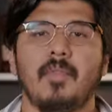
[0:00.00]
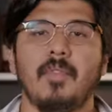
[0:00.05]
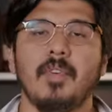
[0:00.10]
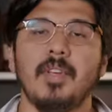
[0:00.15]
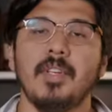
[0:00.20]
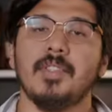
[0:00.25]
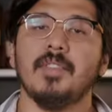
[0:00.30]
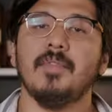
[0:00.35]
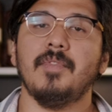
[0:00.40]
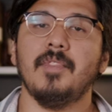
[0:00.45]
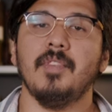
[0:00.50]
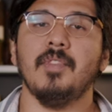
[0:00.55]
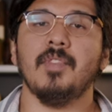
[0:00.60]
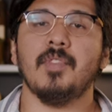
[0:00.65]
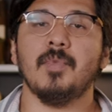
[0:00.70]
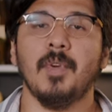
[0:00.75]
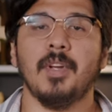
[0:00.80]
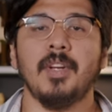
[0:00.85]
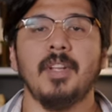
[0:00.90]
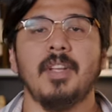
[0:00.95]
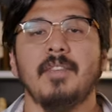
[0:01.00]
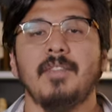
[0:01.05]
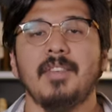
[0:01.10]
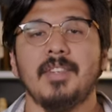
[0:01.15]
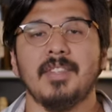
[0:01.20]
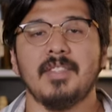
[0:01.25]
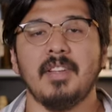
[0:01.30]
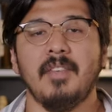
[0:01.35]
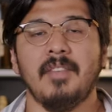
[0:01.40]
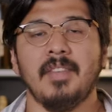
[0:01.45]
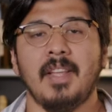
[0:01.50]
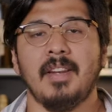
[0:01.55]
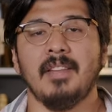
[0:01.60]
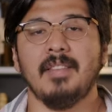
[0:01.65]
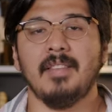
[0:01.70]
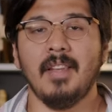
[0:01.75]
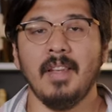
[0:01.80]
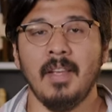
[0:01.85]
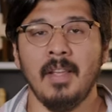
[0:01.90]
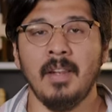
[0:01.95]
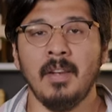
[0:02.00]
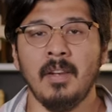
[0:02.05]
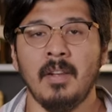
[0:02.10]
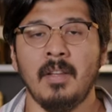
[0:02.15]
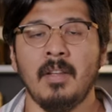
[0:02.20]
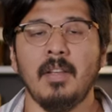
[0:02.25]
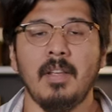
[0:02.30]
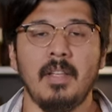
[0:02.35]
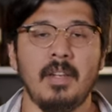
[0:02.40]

For ease of use, we're gonna give it a 7 out of 10.